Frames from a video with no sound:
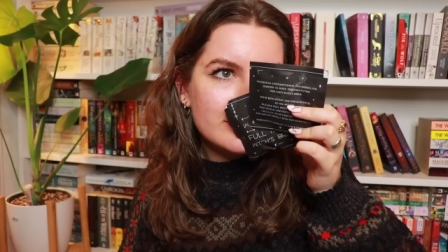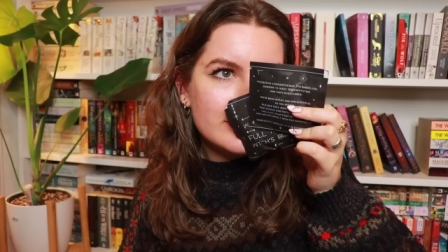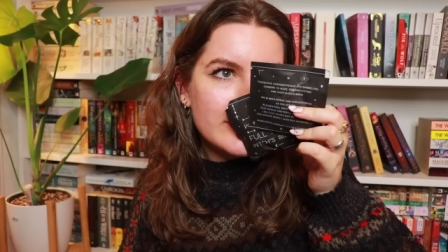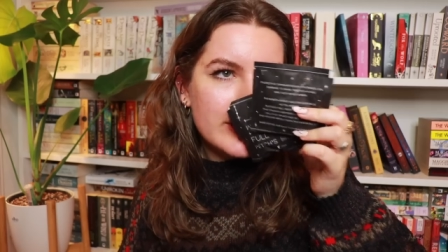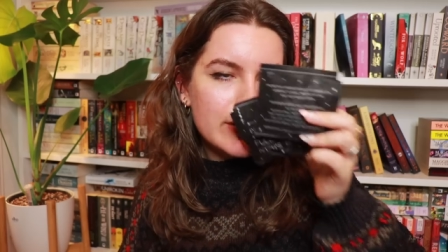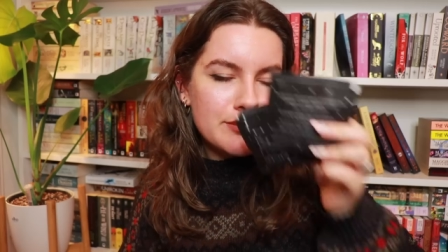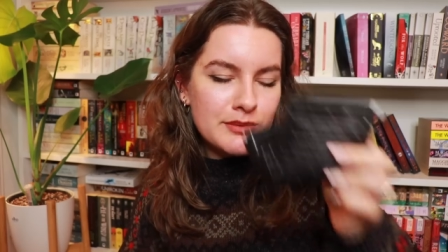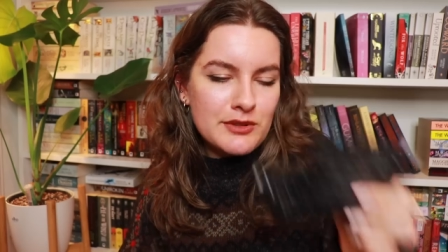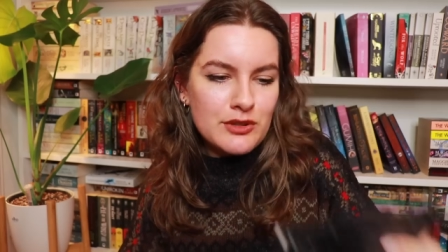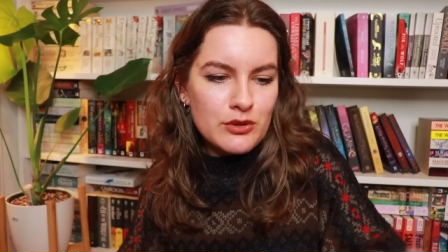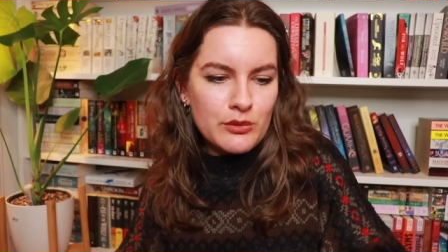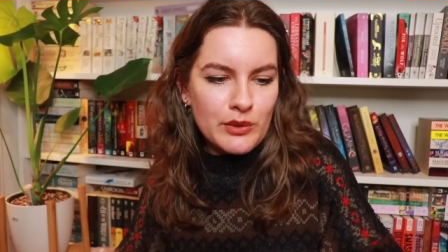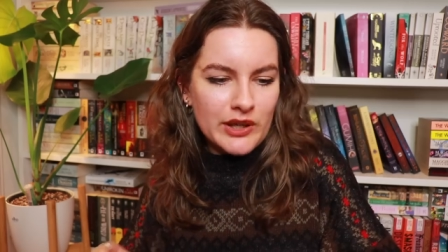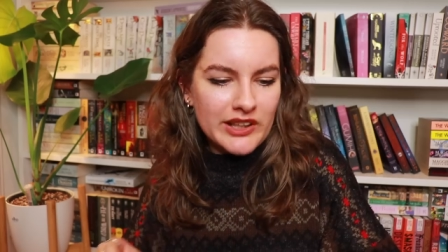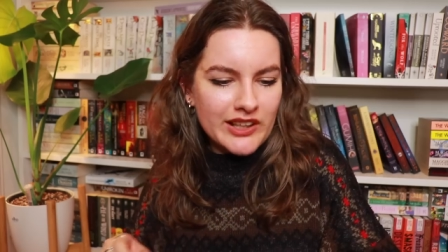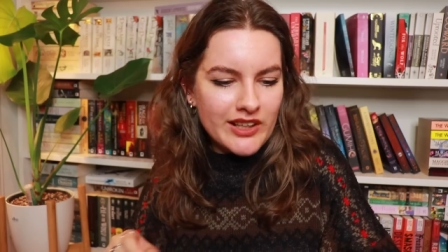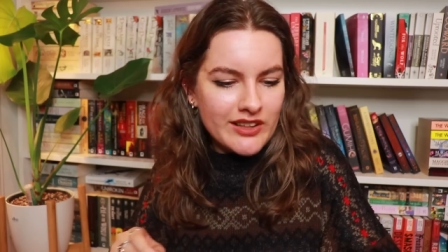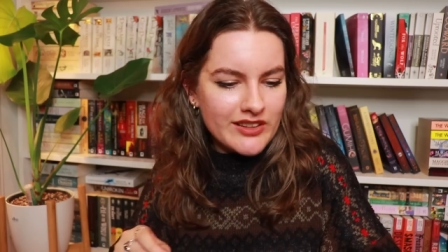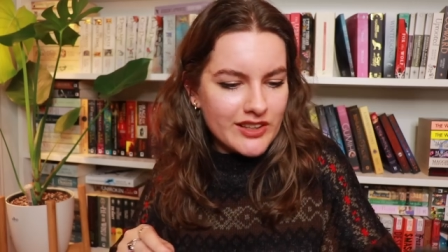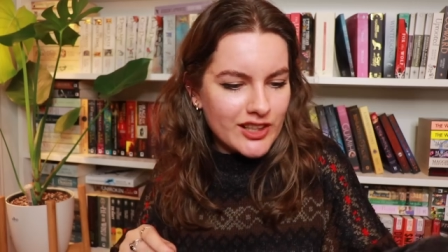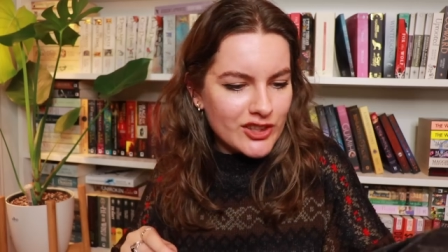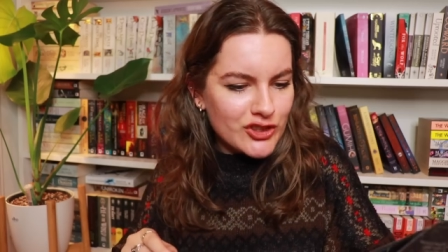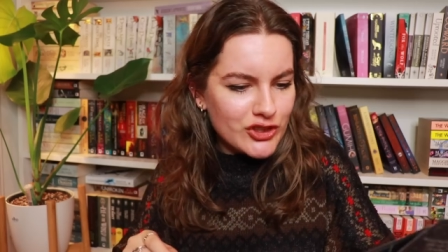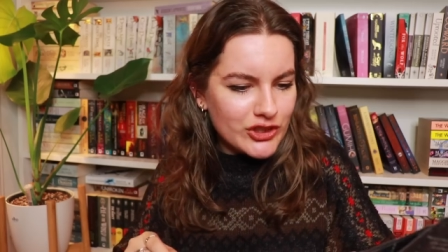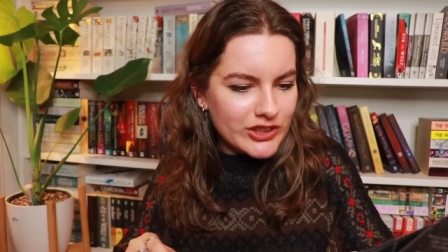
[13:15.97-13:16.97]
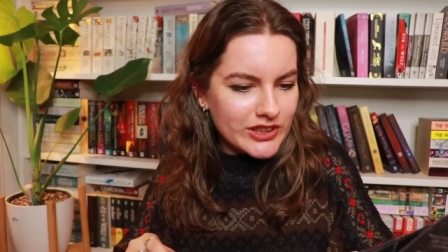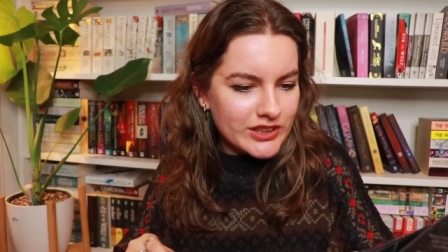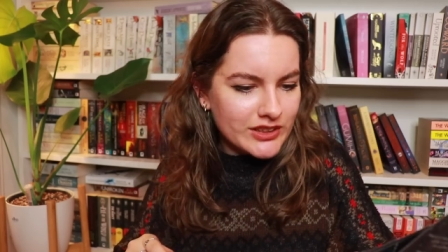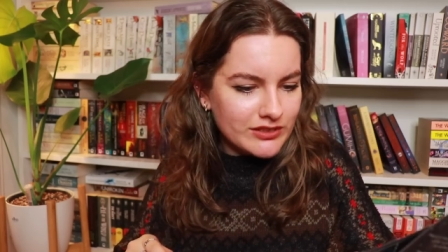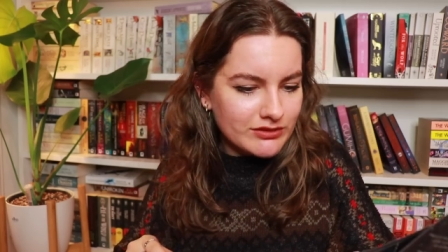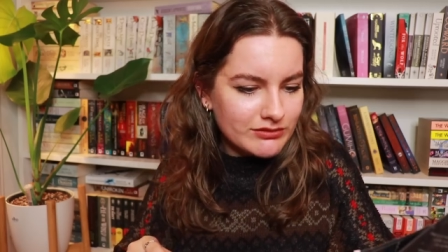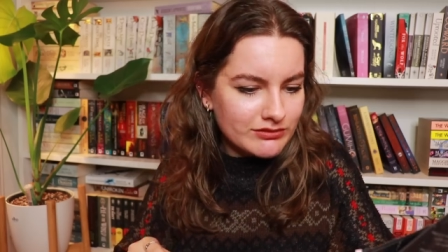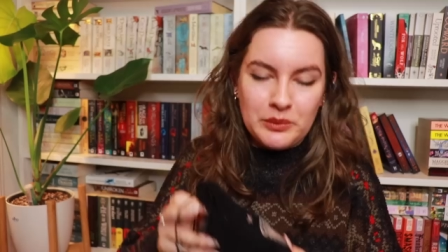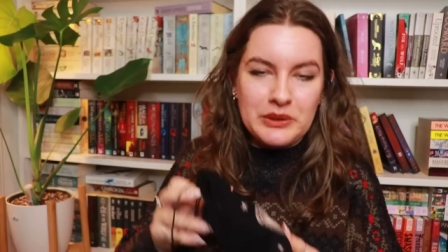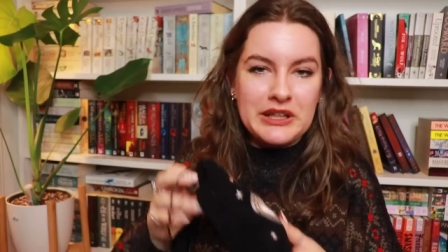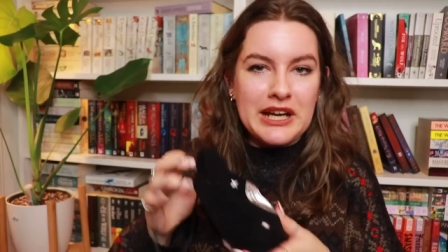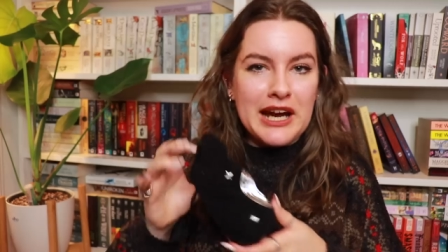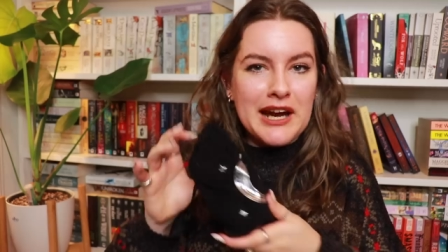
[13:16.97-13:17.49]
It smells quite nice actually.
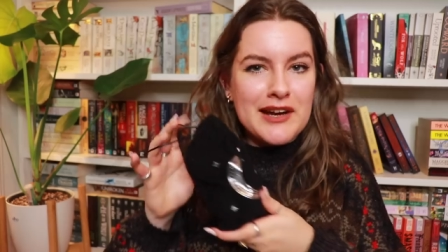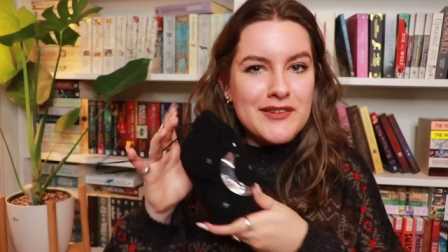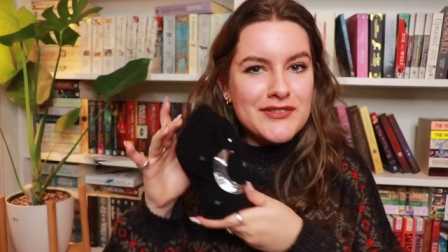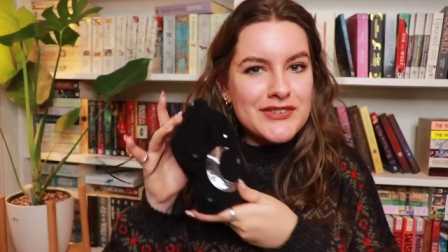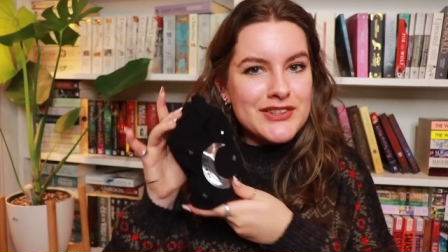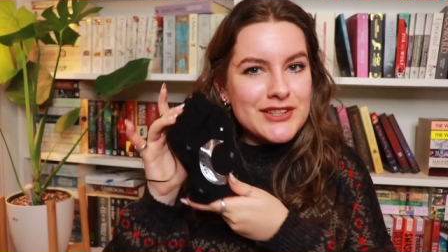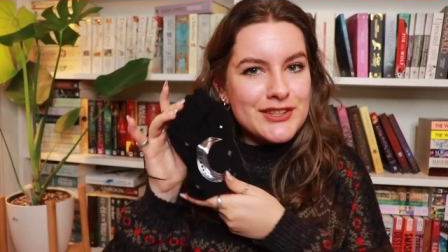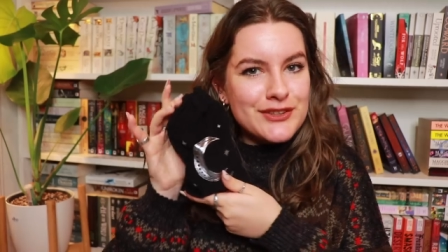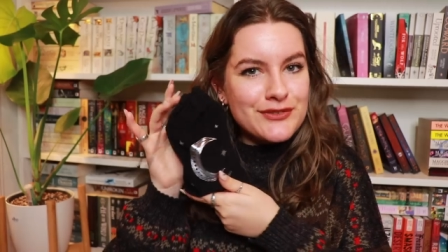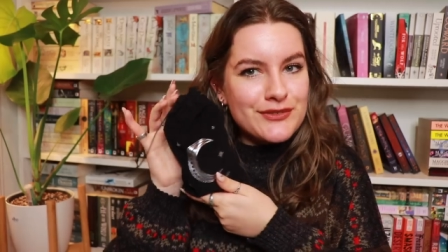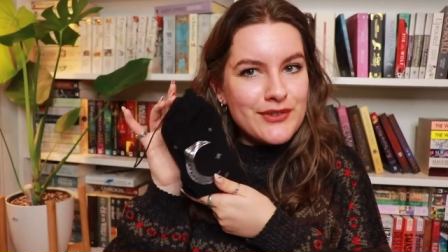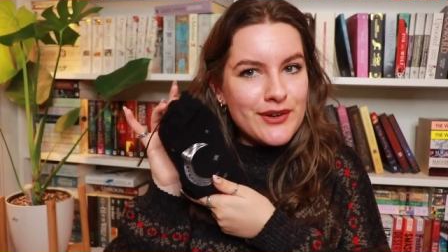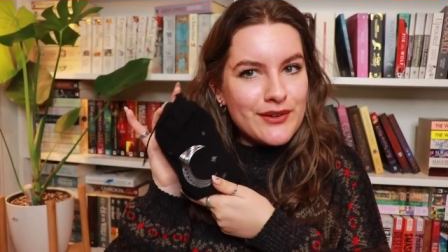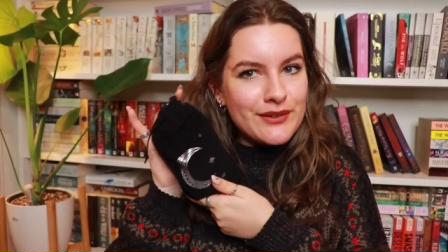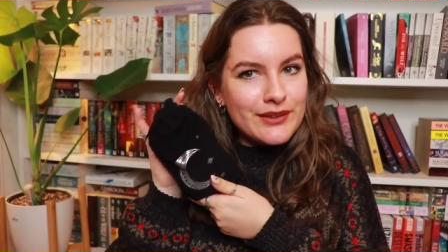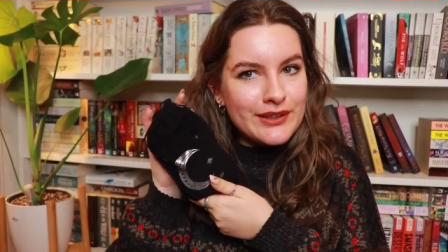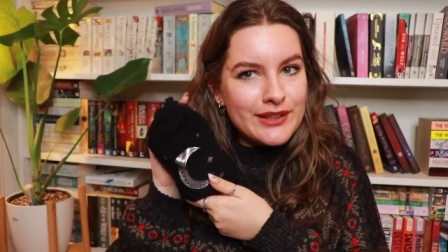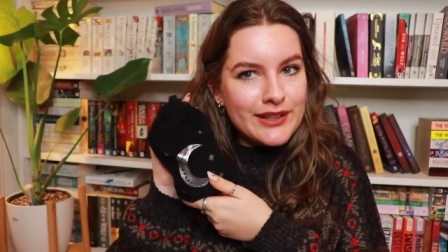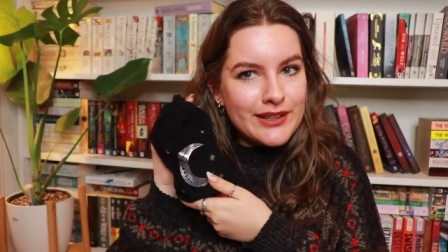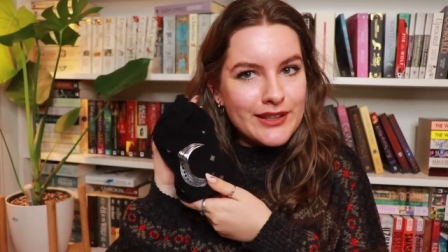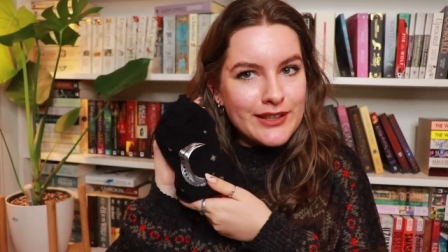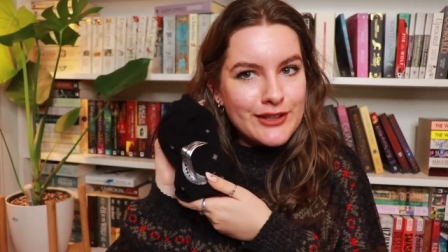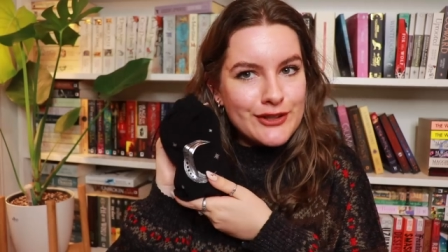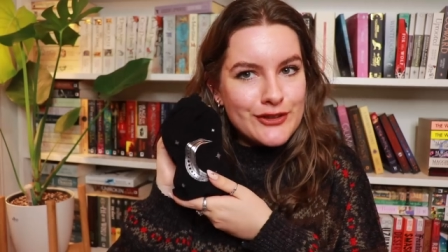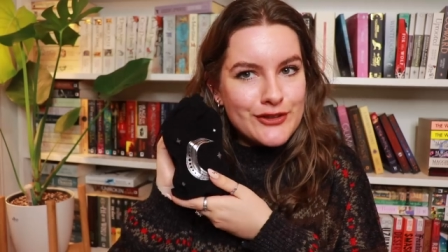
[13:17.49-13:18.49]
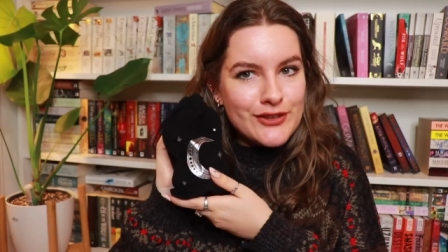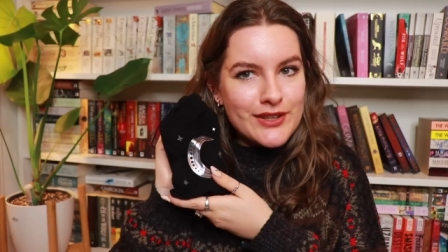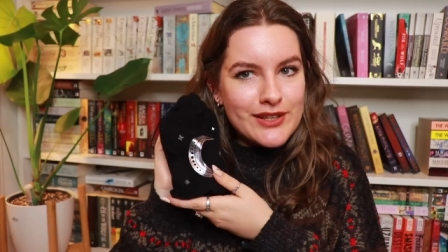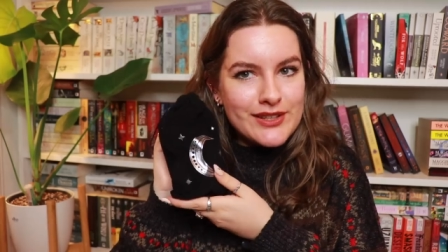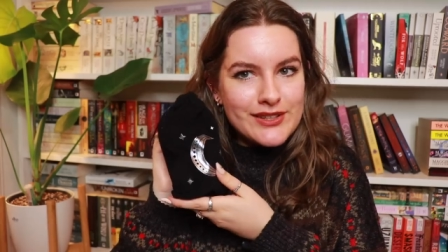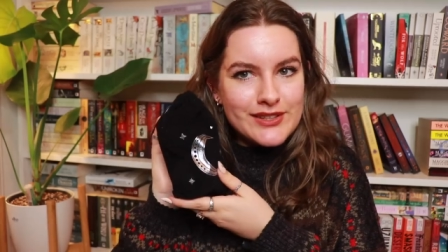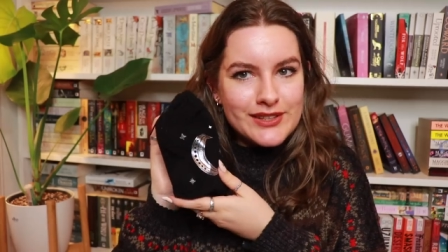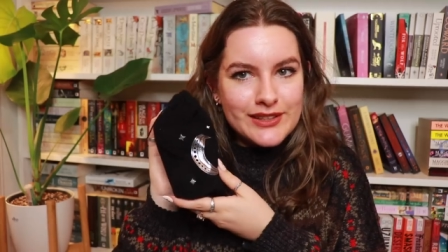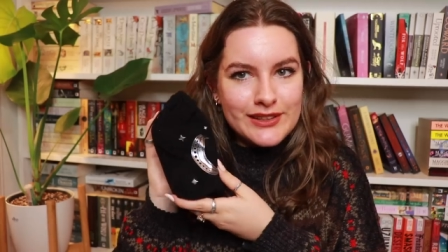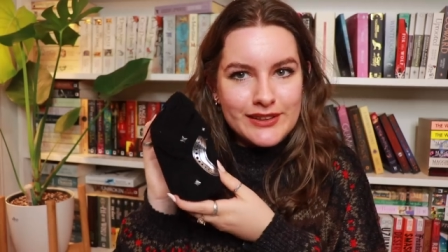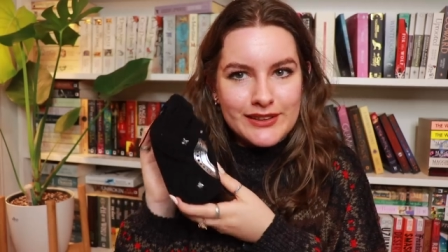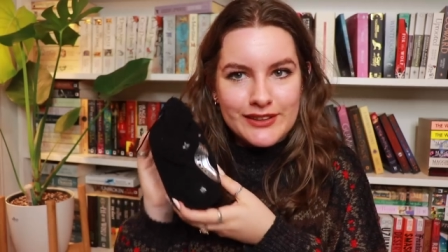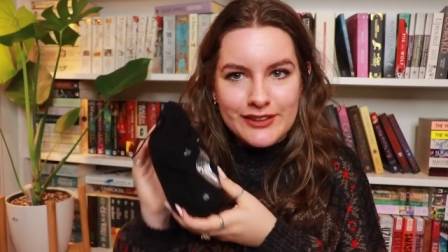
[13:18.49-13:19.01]
We have this very
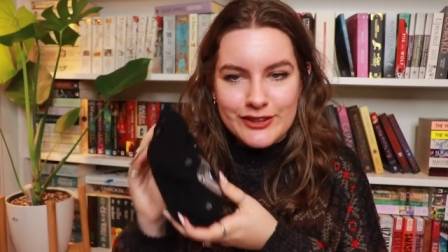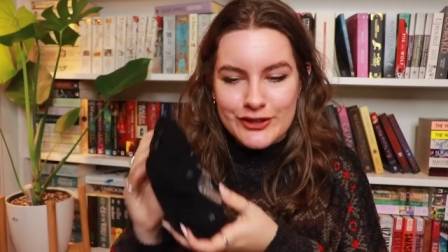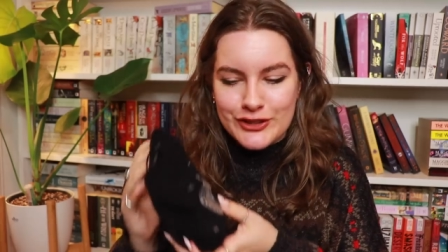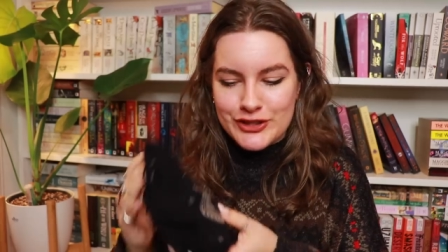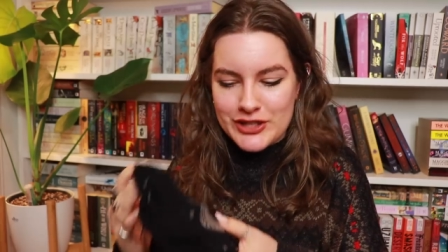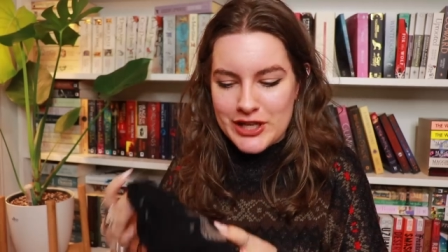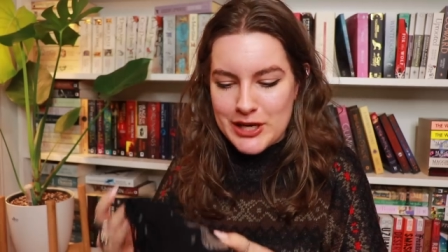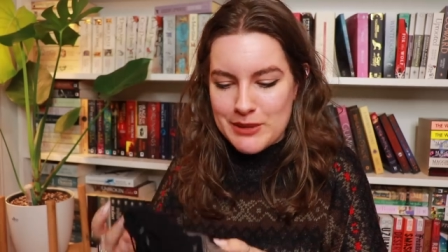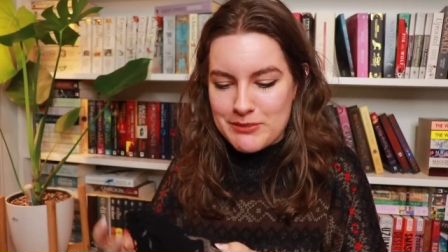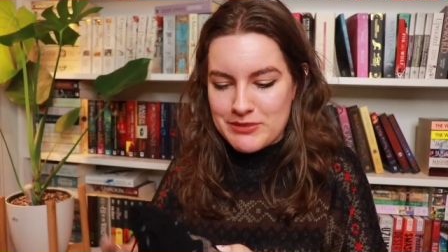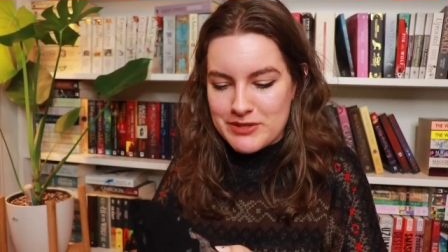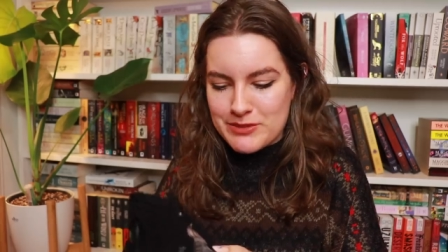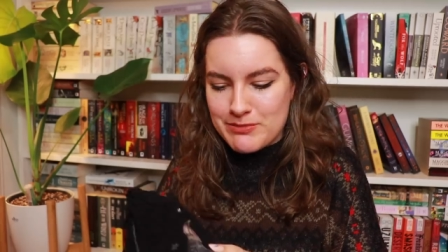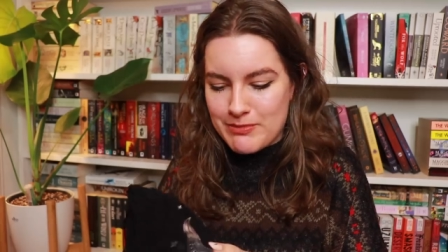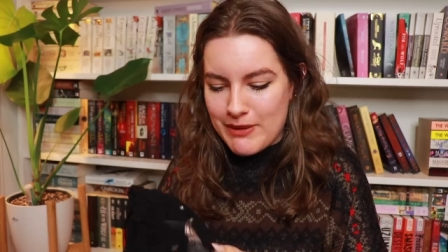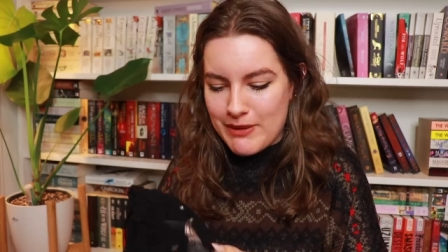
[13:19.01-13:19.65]
interesting shaped